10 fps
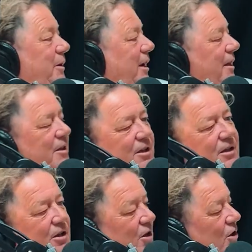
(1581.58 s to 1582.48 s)
it had
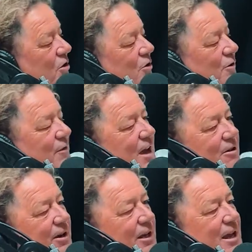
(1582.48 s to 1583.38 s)
the curve
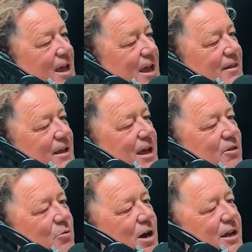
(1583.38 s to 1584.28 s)
going the
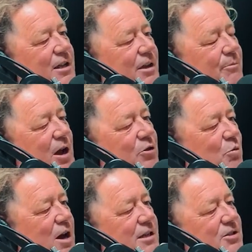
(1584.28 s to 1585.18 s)
other way. Yeah, both
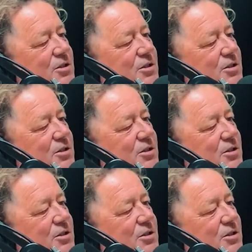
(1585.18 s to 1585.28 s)
ways.